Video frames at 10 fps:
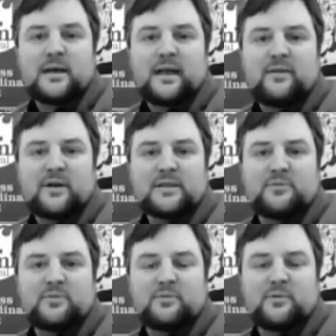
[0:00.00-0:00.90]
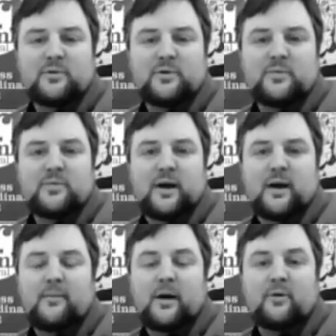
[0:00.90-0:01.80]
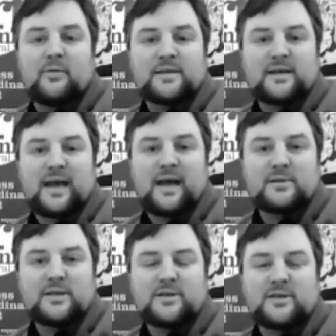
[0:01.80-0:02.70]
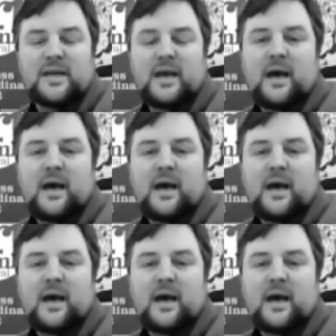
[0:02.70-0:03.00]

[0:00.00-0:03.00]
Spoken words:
live arts group, Abrupt Encounters.